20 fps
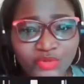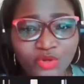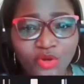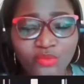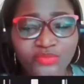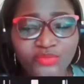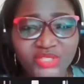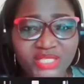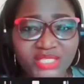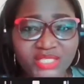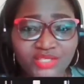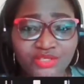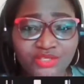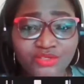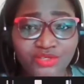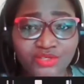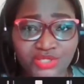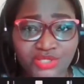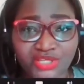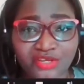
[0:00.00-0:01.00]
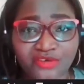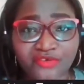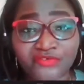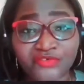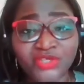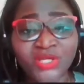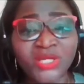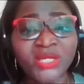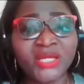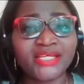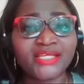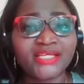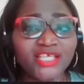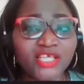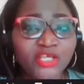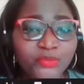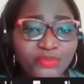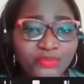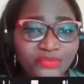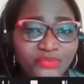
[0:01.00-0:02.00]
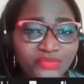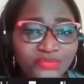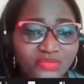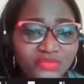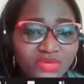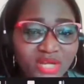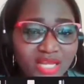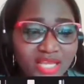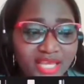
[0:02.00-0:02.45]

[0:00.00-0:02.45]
keep updating yourself, keep